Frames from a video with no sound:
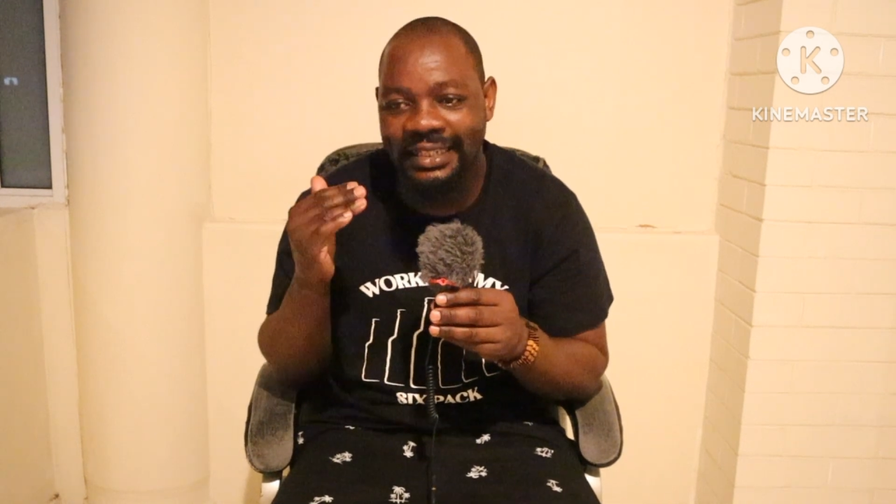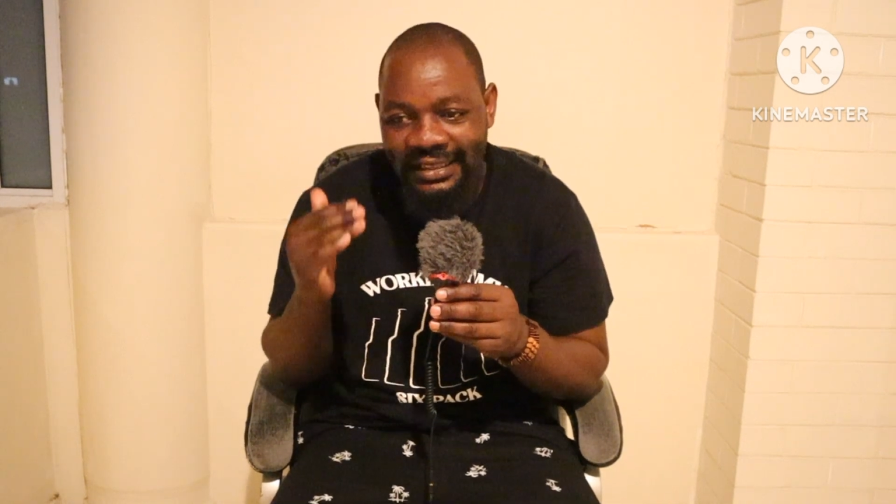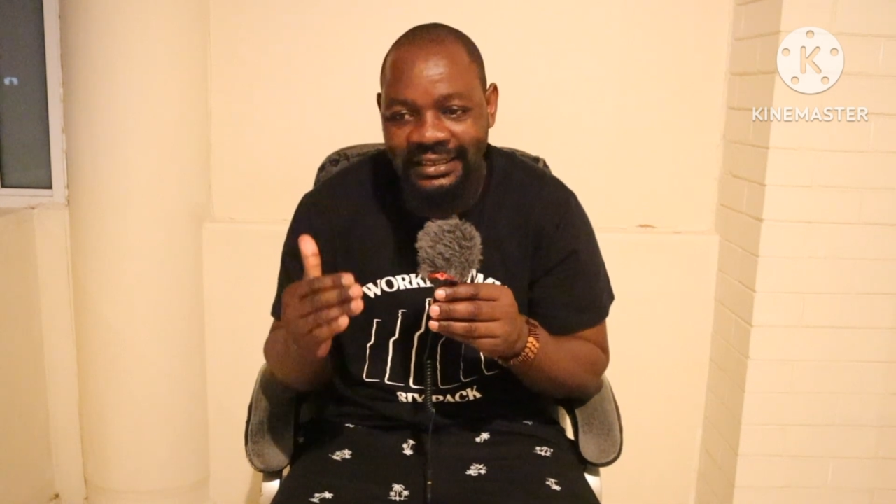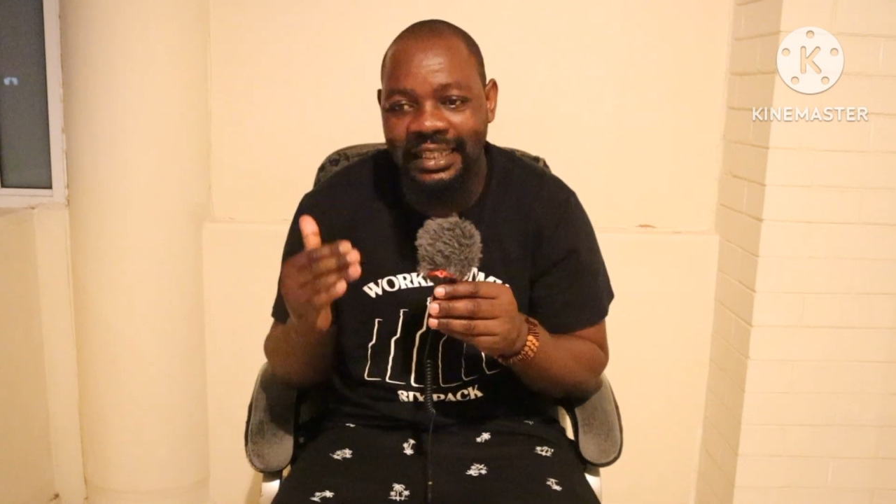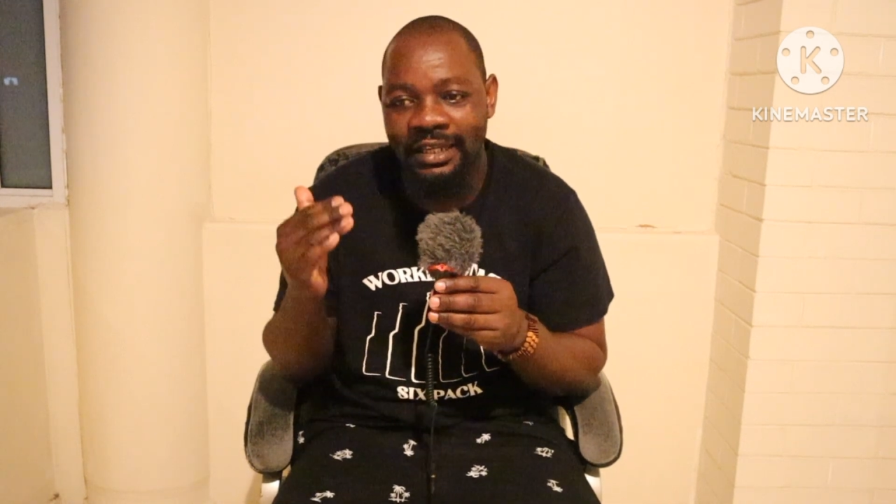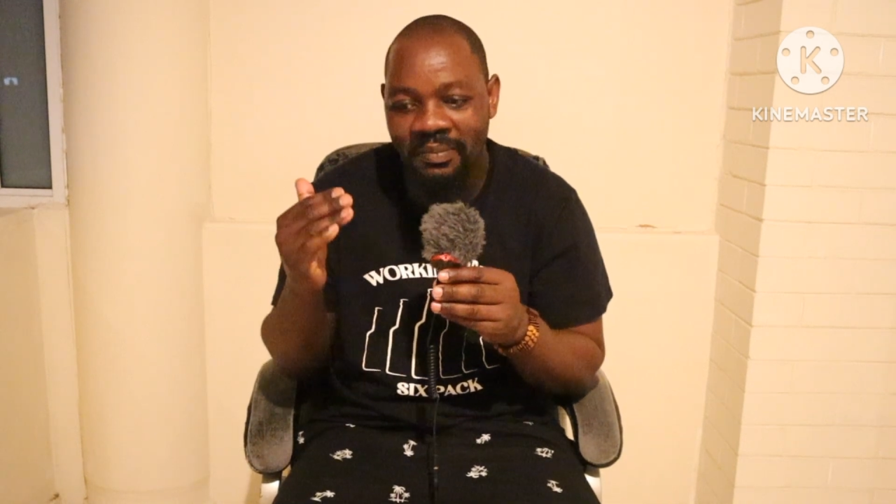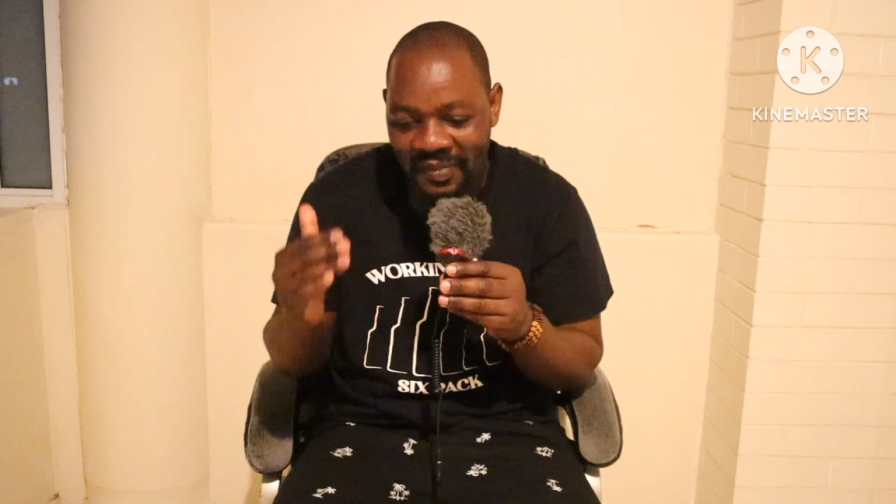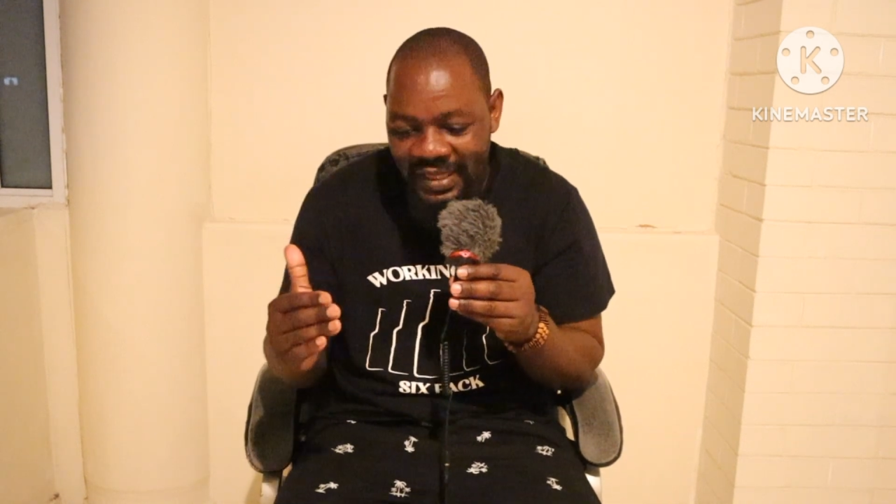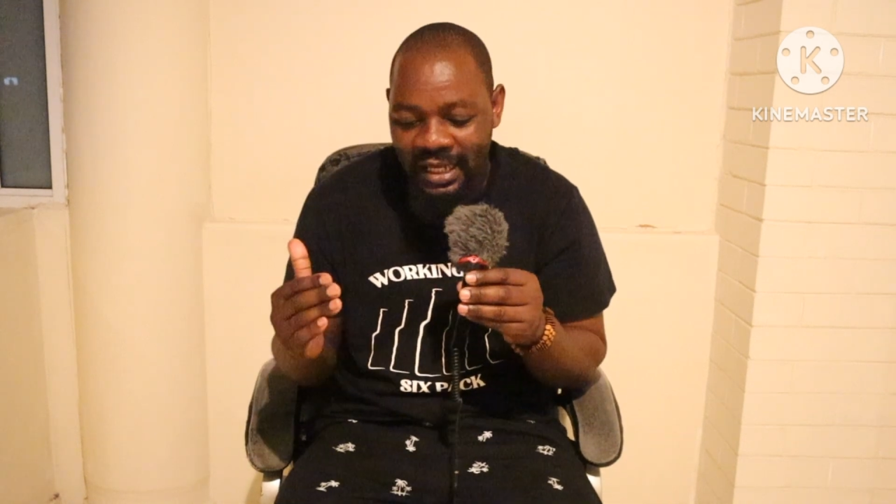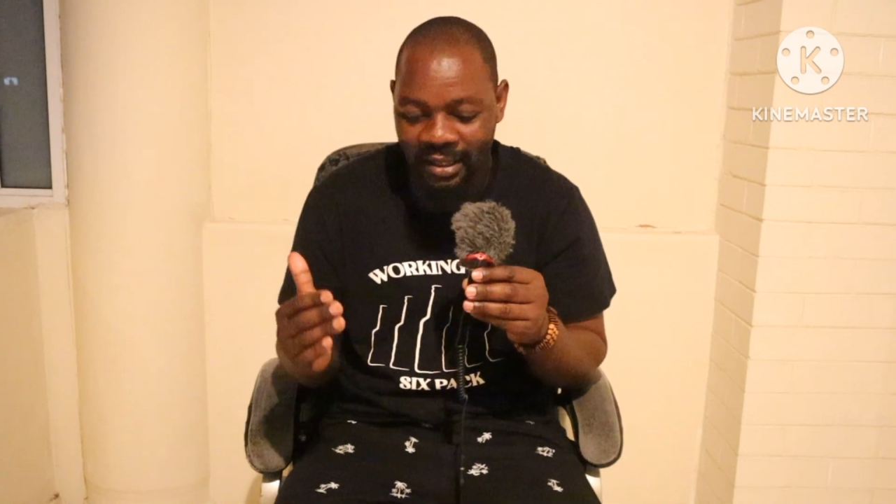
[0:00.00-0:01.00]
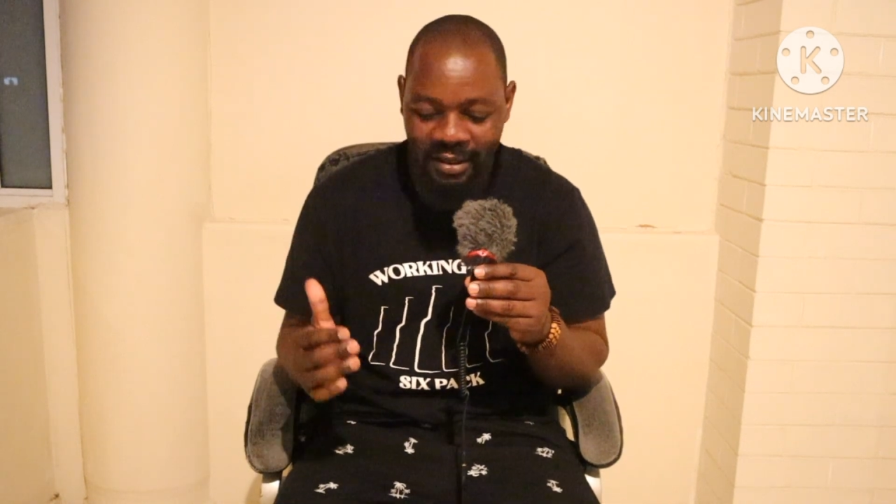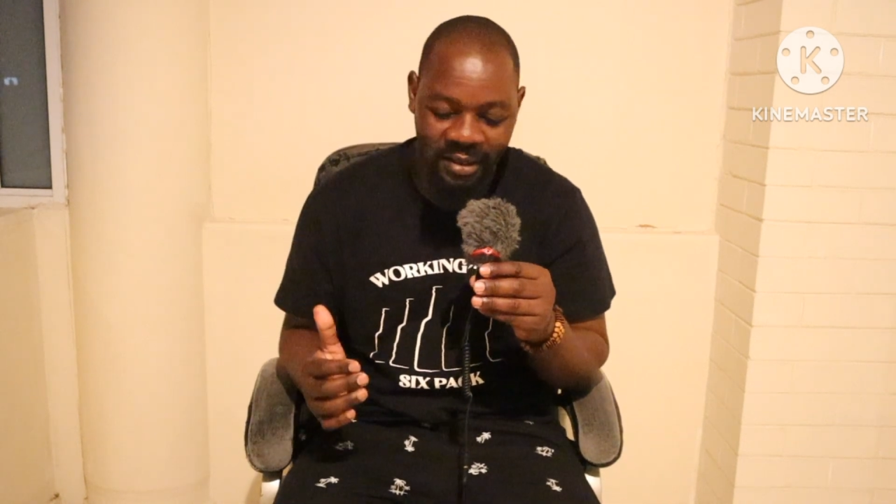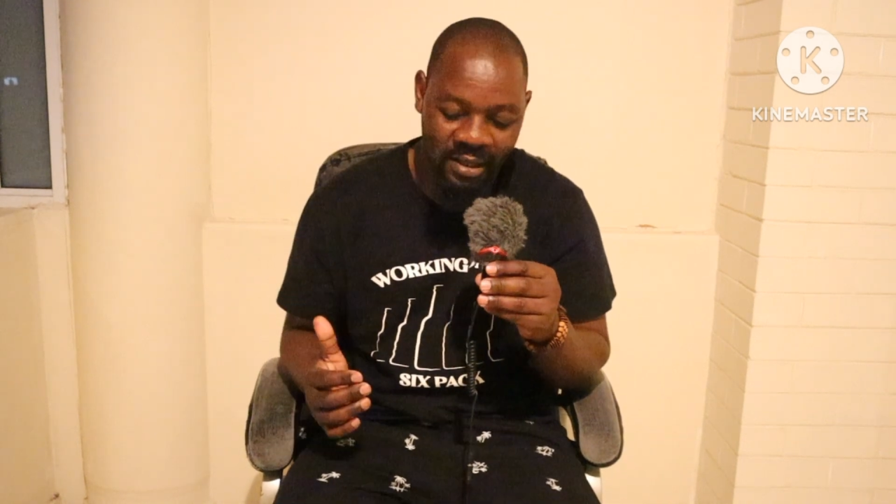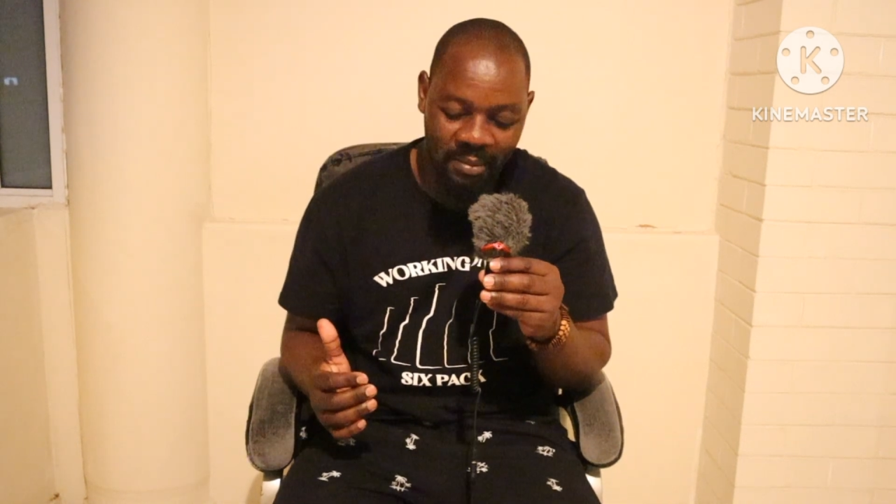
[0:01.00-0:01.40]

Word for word: the same thing.